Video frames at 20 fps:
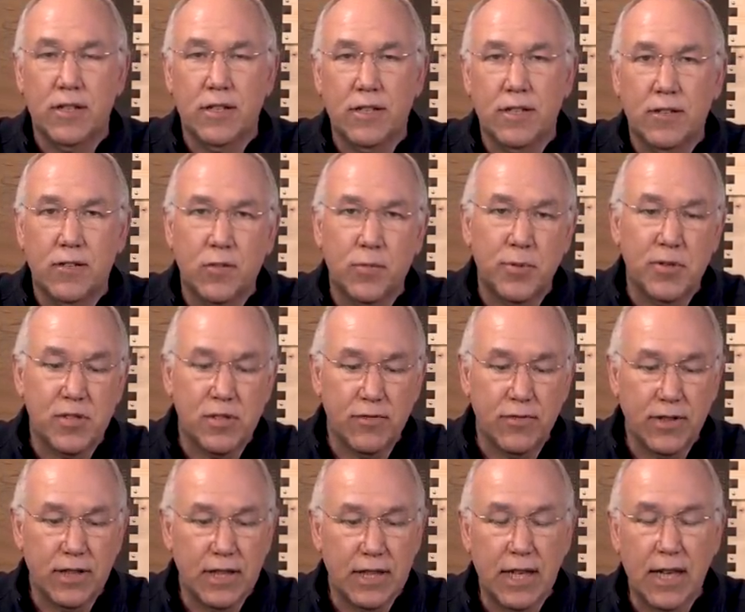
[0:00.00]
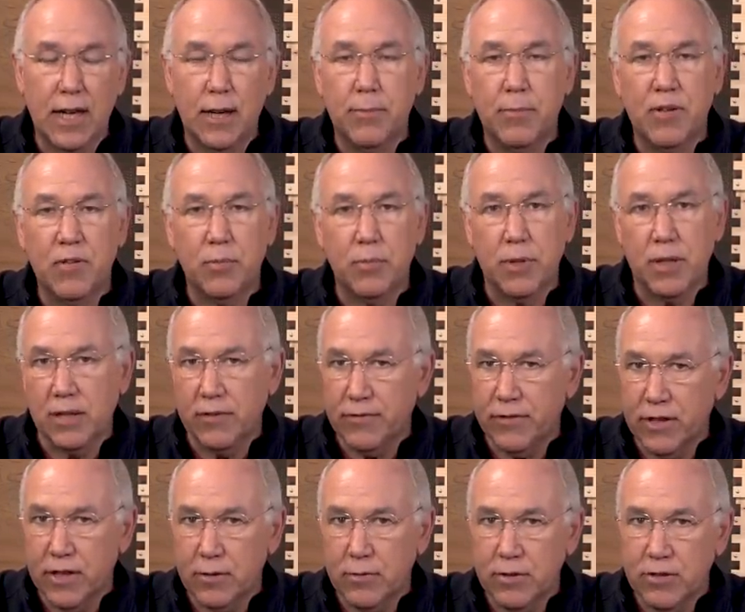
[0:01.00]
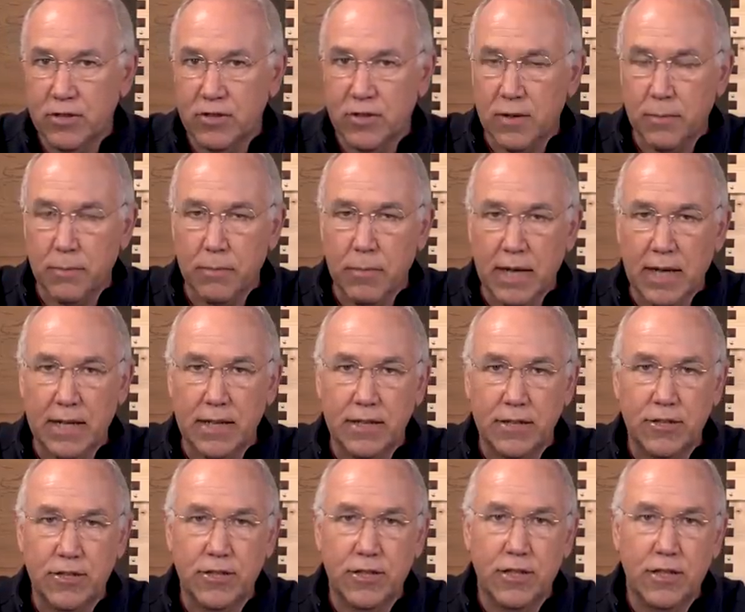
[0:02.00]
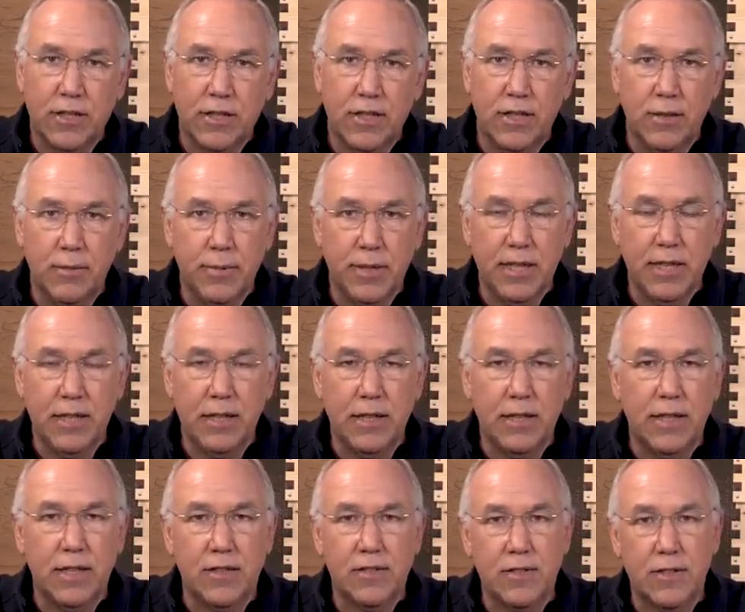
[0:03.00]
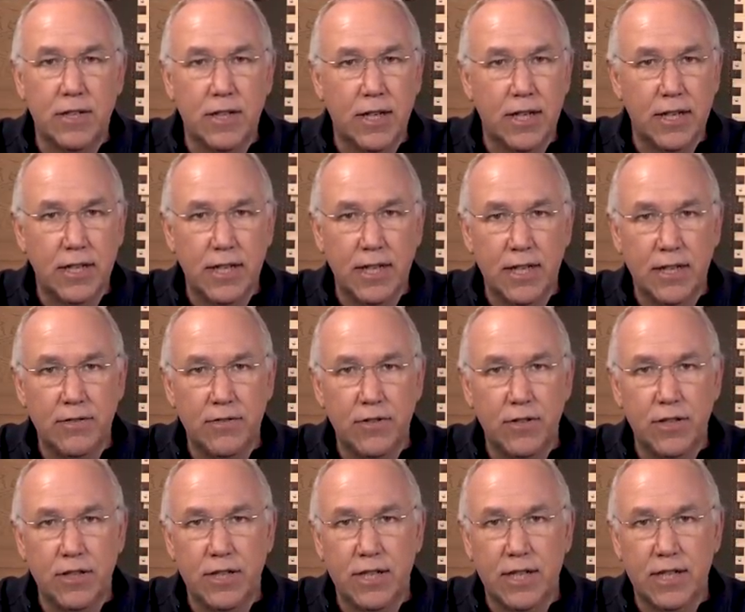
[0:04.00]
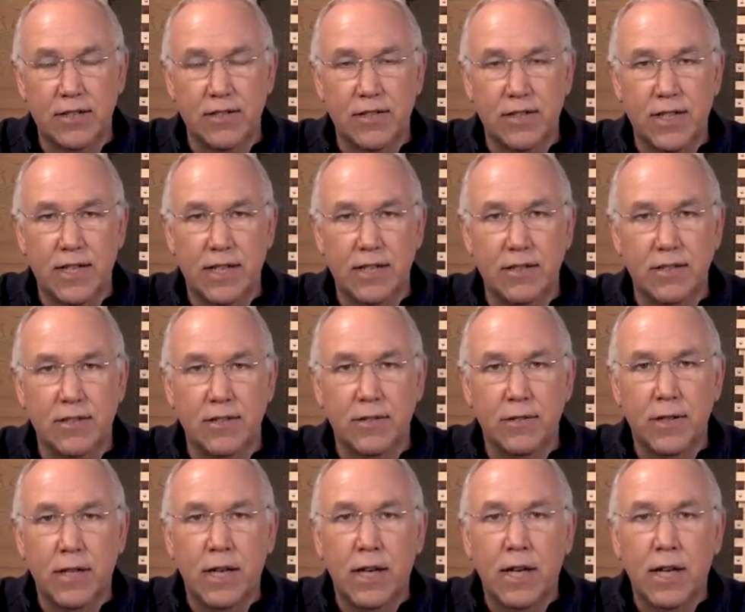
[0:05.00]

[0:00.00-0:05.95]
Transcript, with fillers: and specifically Apis mellifera, which is a managed honeybee that's non native to the United States.